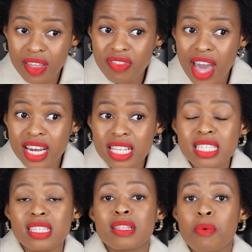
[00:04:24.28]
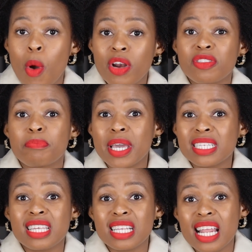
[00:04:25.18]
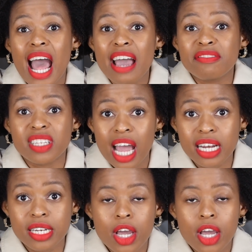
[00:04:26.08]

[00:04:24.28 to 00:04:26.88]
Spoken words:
That is one of the best things that I've done.